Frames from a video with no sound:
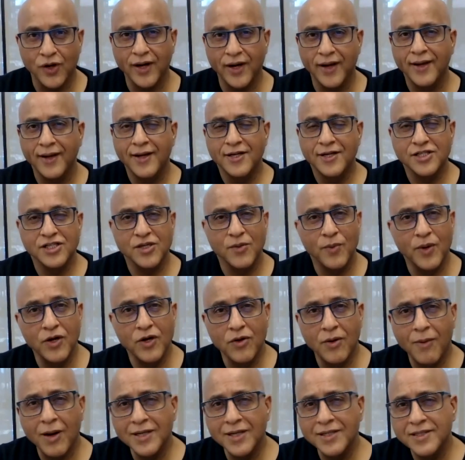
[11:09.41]
Mm-hmm. So we do
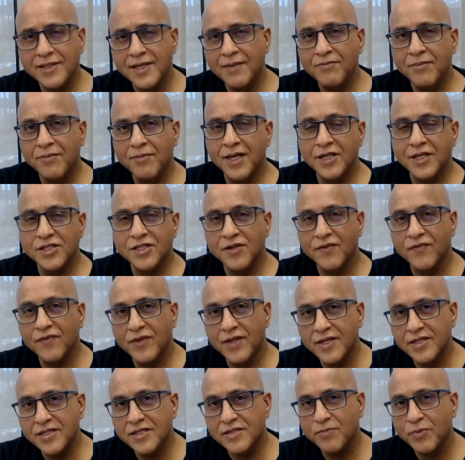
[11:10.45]
about 10 minutes of
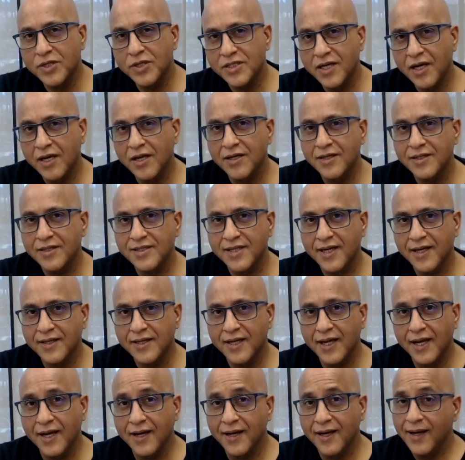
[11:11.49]
this particular
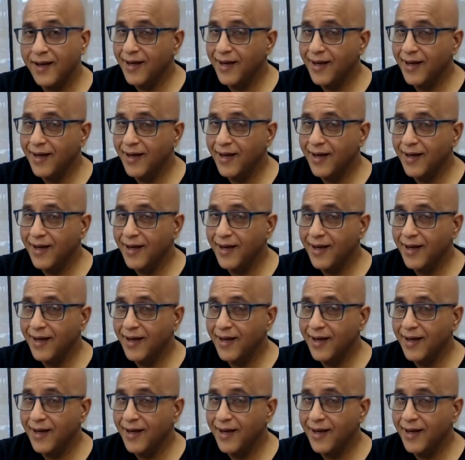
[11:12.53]
technique.